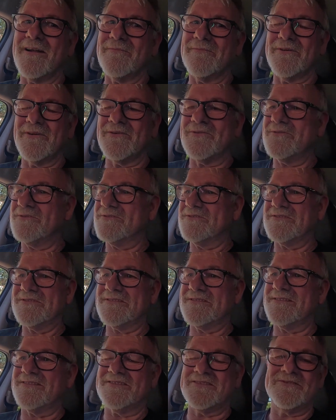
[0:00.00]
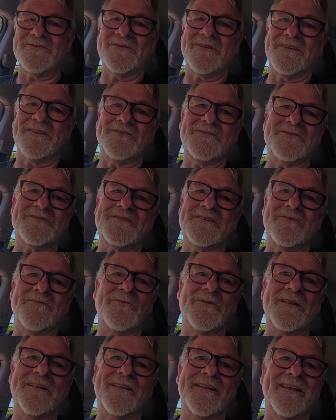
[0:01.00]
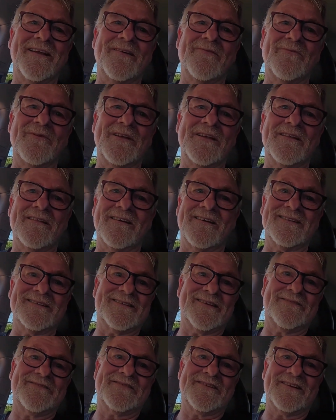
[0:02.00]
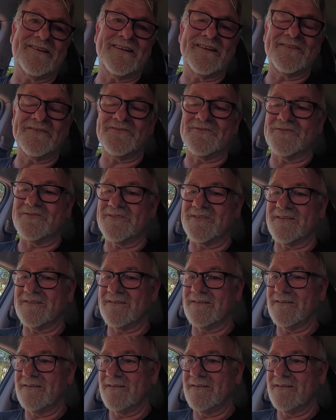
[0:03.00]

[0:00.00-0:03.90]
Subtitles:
because she only used it 1 day a week. That's if she did use it